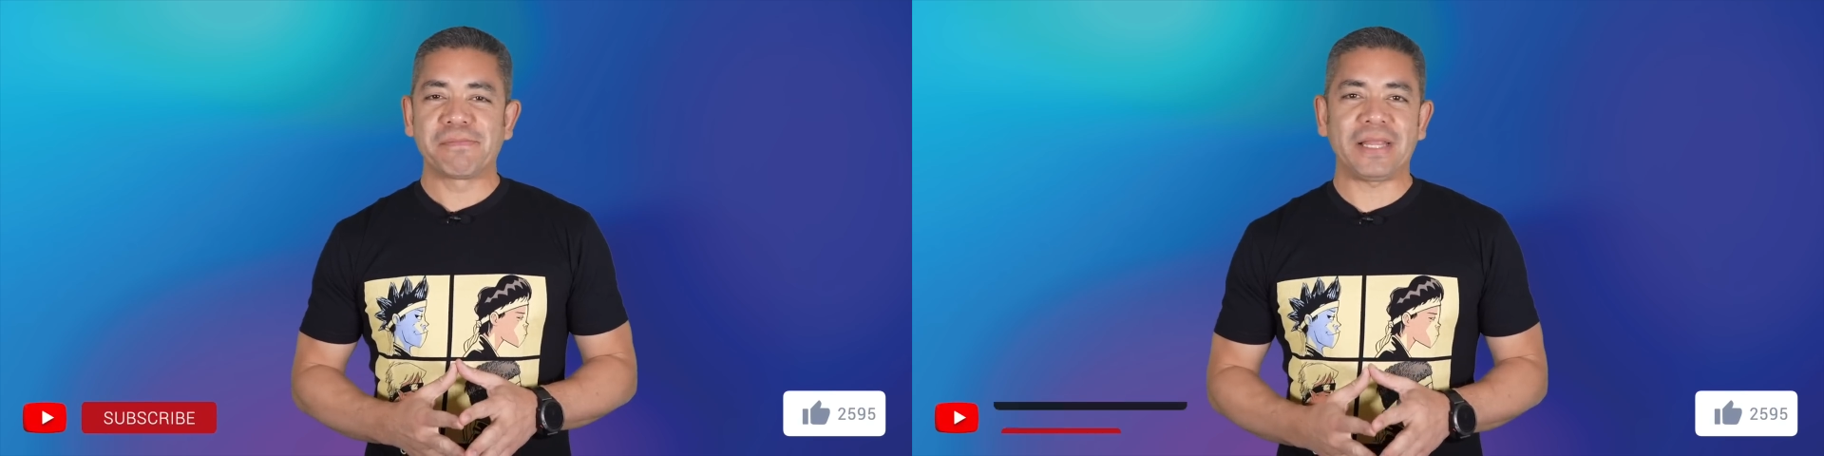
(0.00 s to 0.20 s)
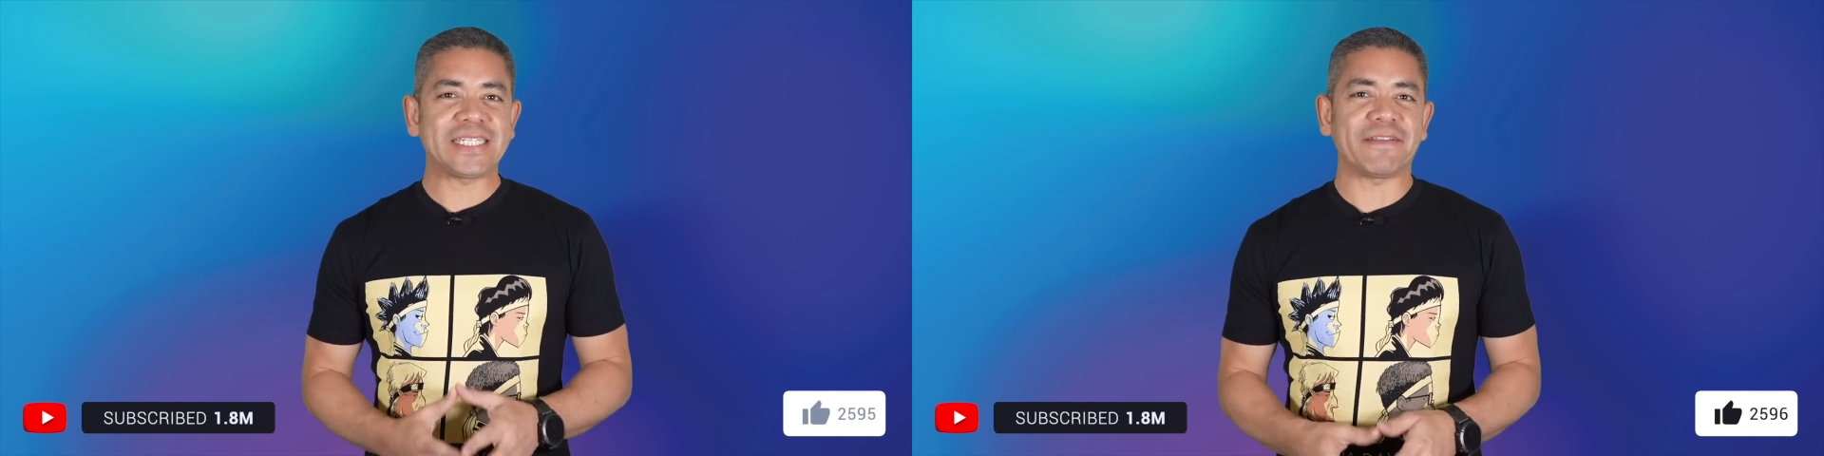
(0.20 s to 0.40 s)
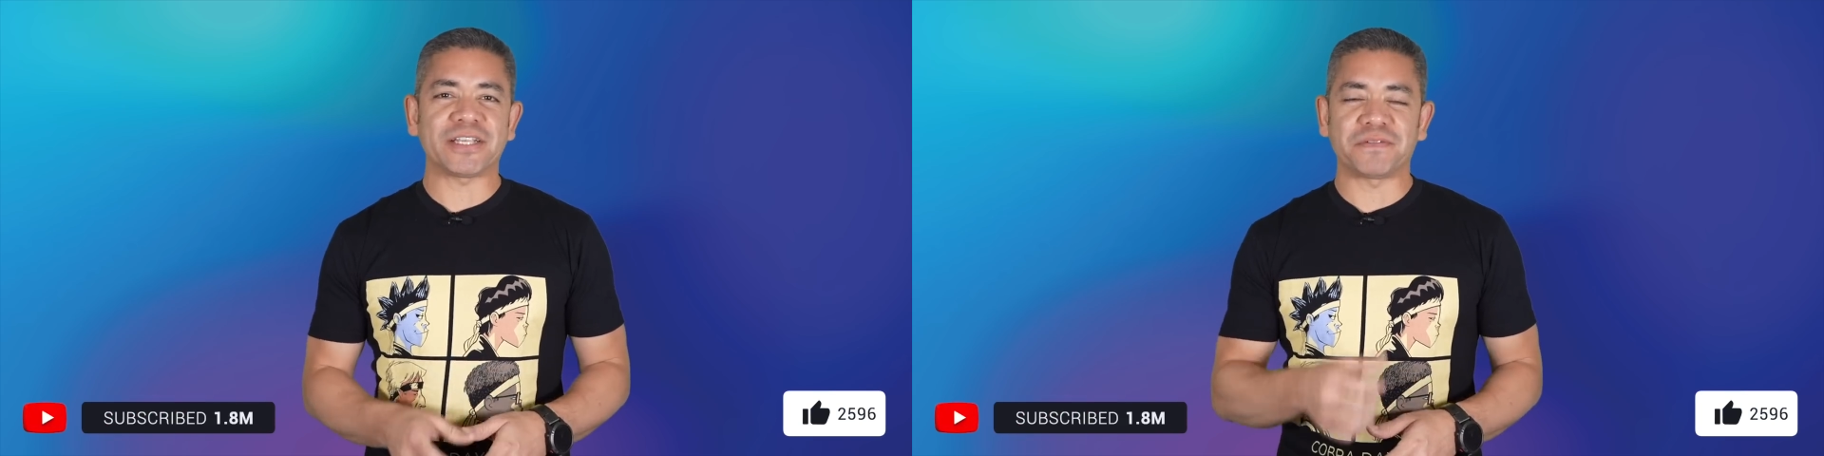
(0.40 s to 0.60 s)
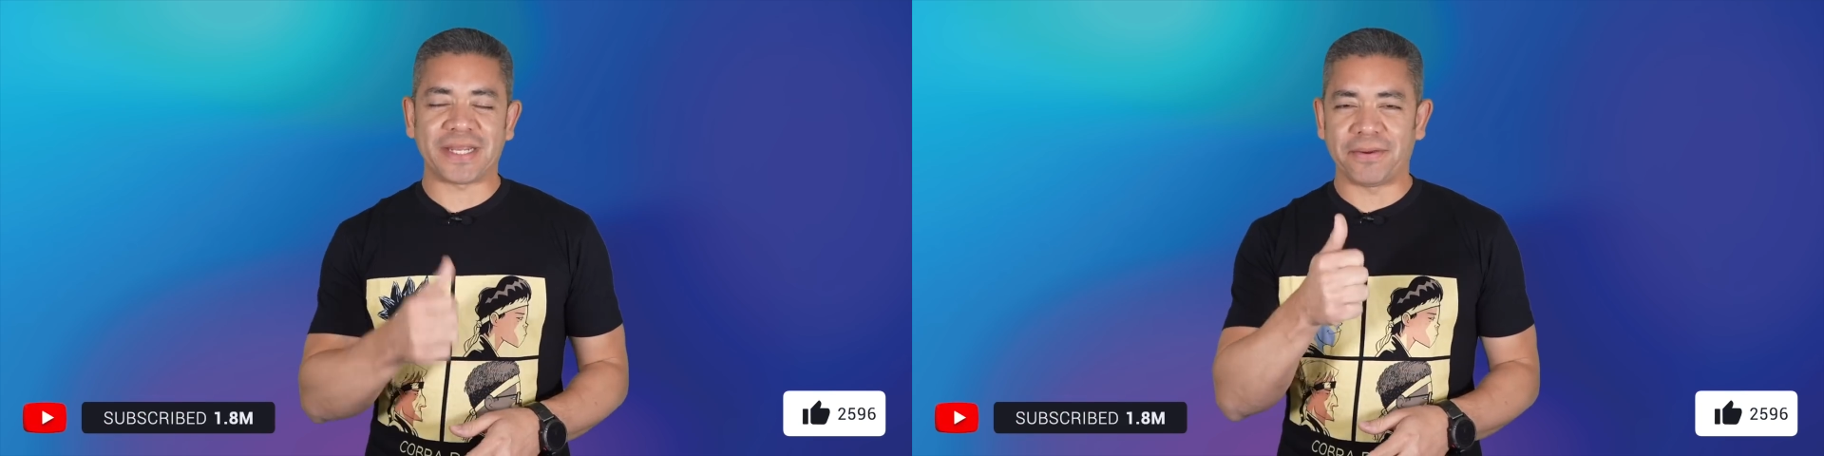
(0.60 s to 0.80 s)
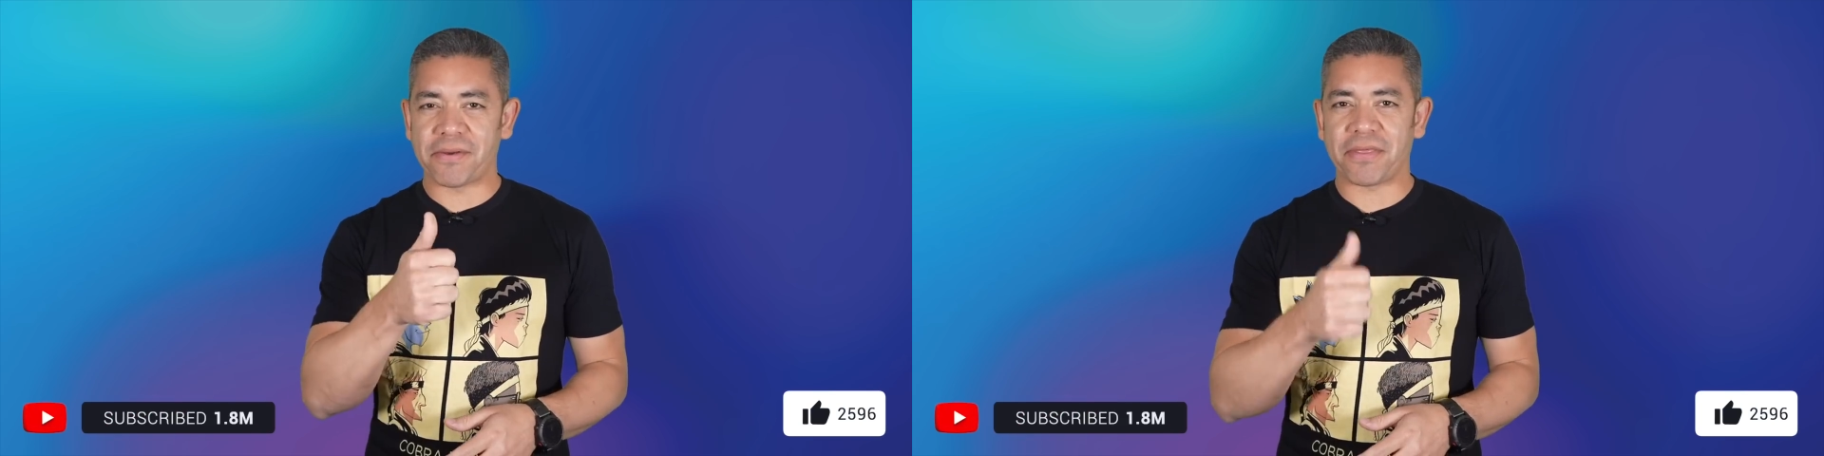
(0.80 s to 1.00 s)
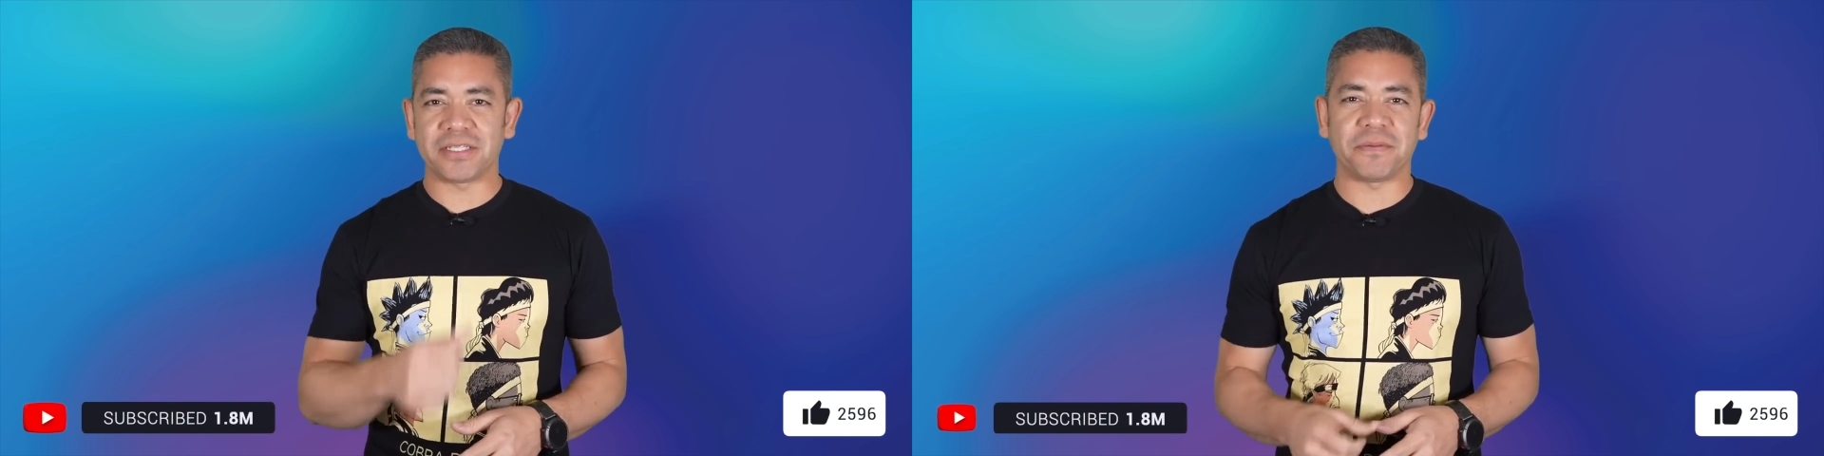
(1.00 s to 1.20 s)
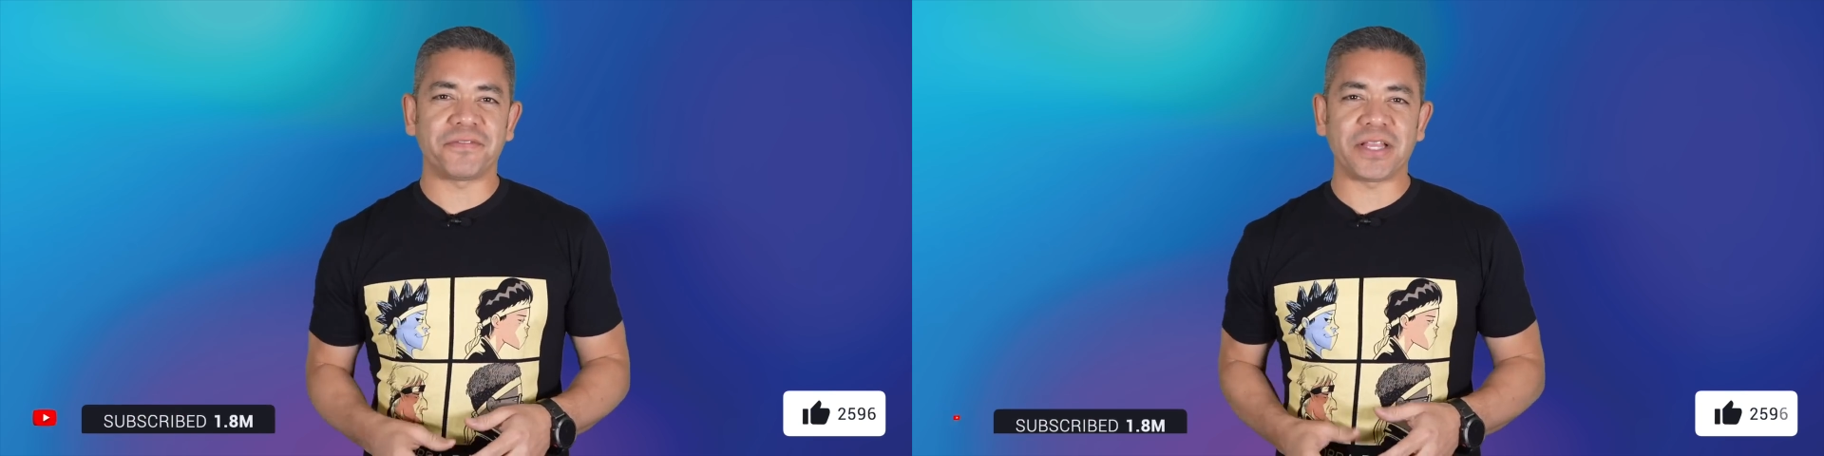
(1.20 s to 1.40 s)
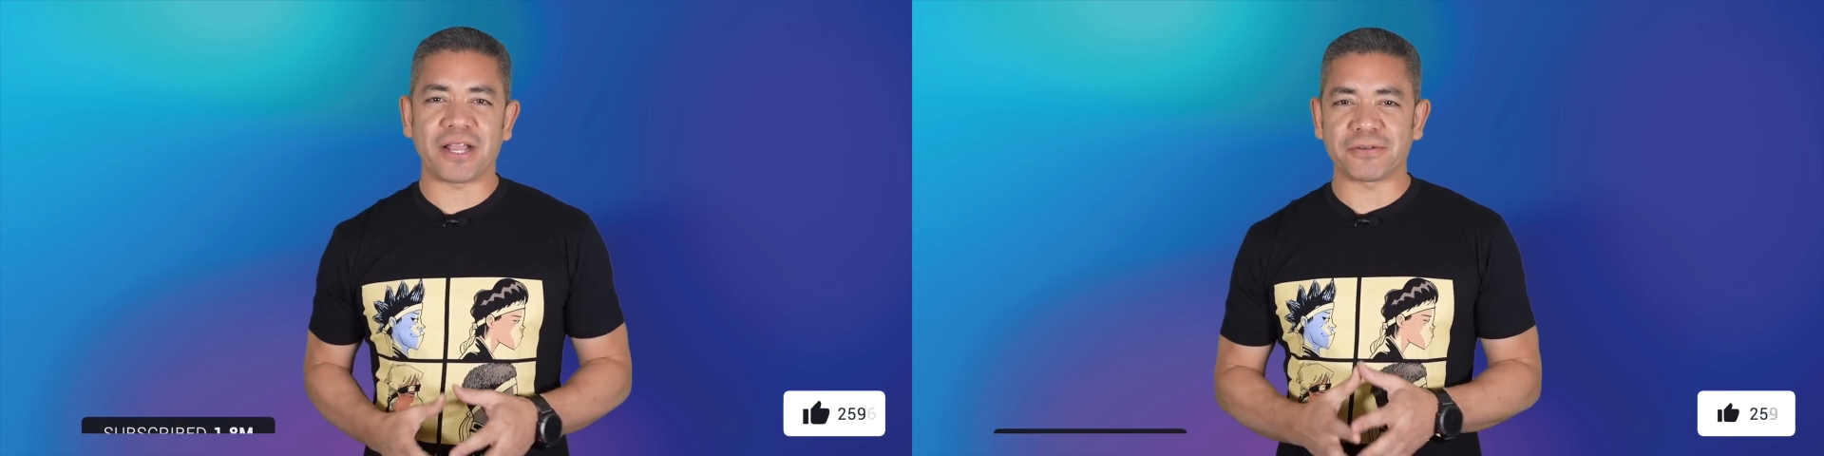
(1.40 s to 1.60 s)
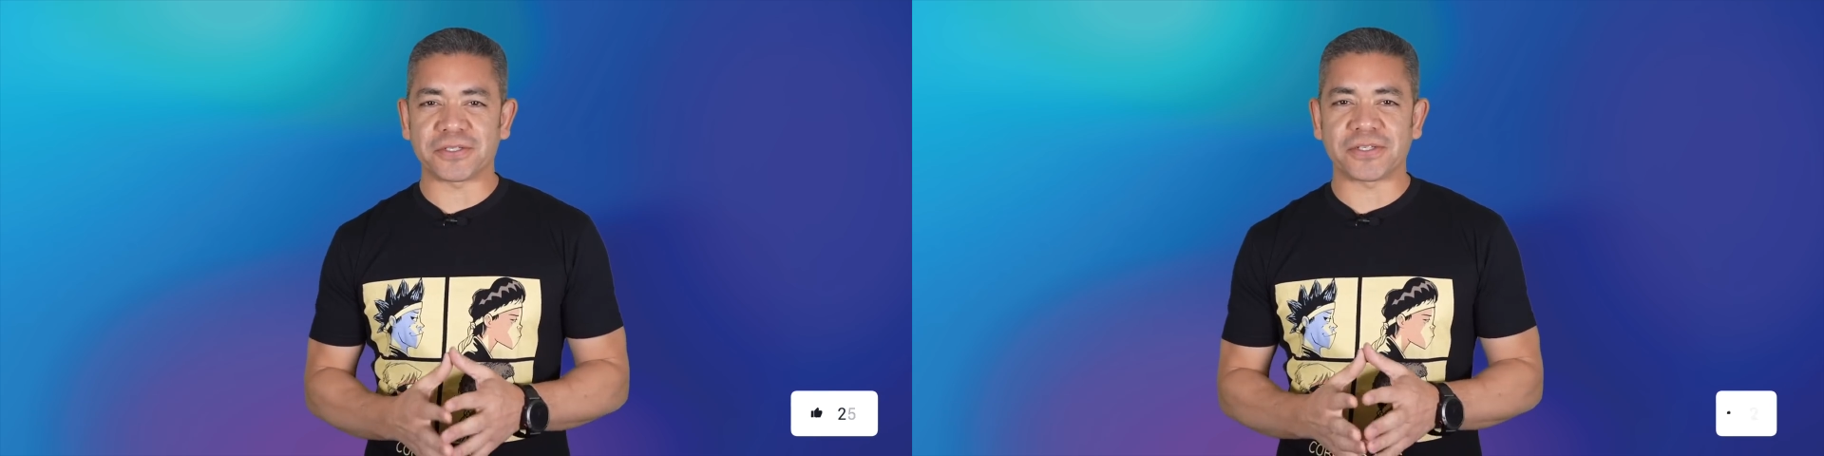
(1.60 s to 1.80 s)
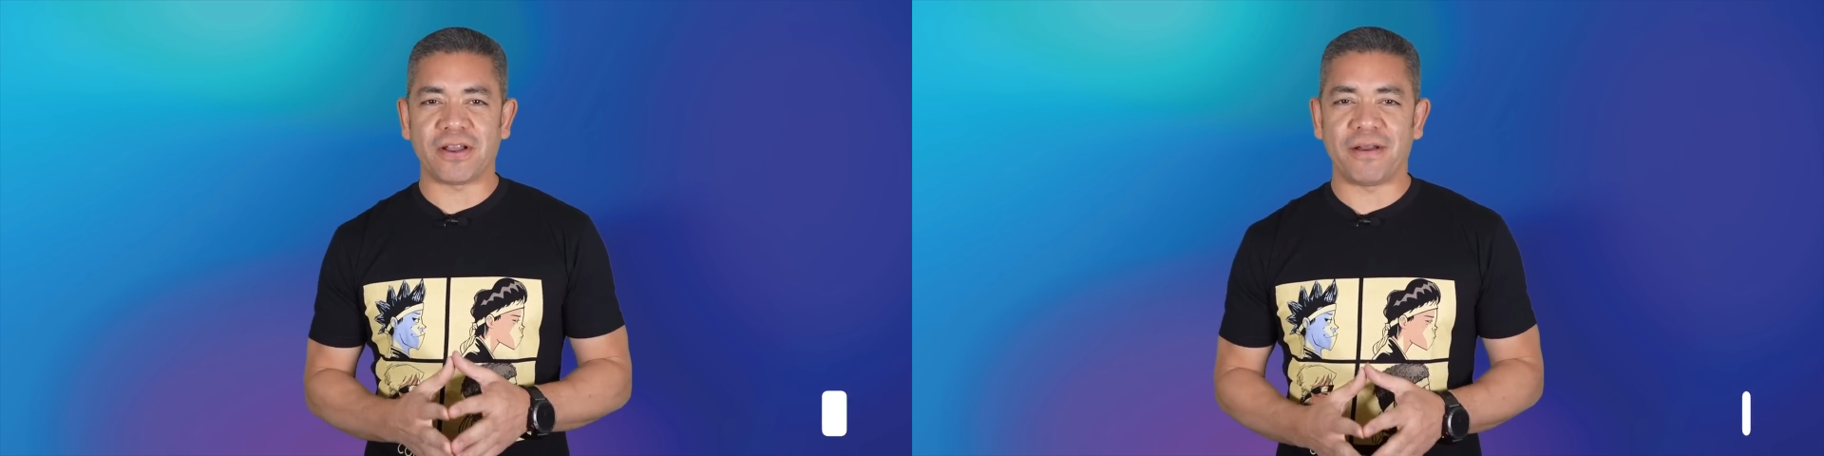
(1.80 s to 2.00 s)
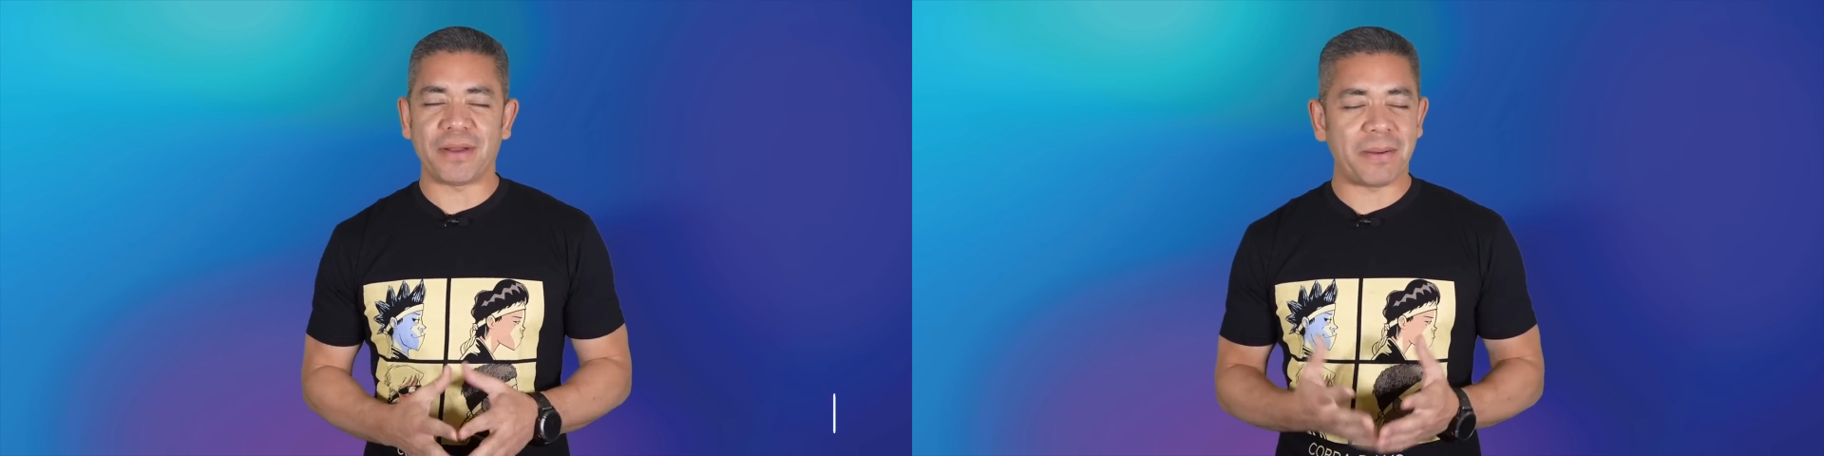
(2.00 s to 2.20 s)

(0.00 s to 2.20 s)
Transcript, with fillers: Please give this video a thumbs up if you like what you saw.